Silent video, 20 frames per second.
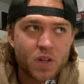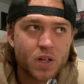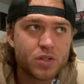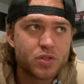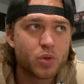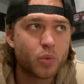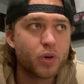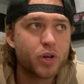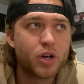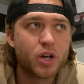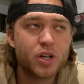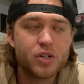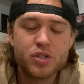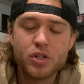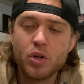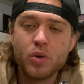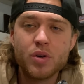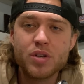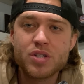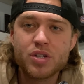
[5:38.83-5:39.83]
So what you're going to
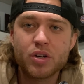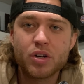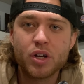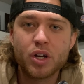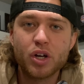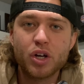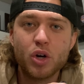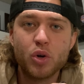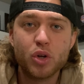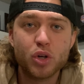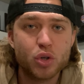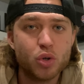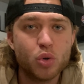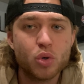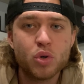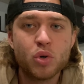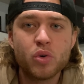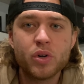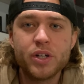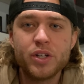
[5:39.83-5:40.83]
do is you're going to go to
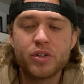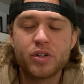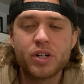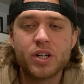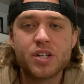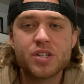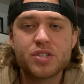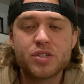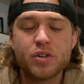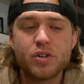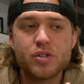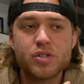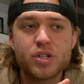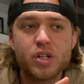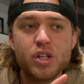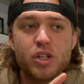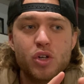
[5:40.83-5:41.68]
Google and you're going to search